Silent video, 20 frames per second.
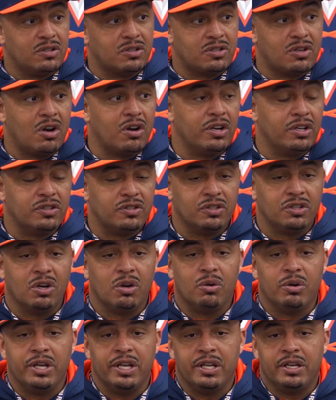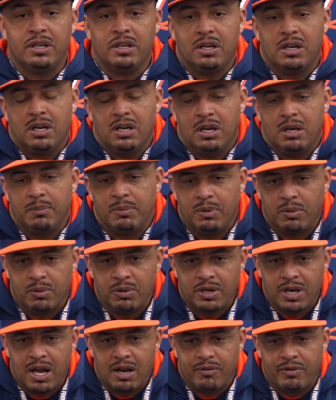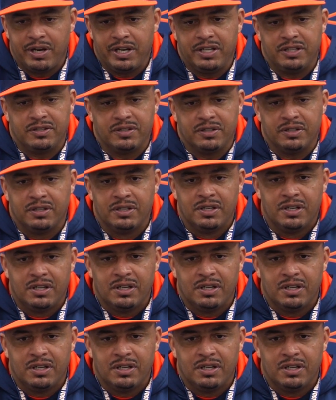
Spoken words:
are starting to go in, but we're not ready to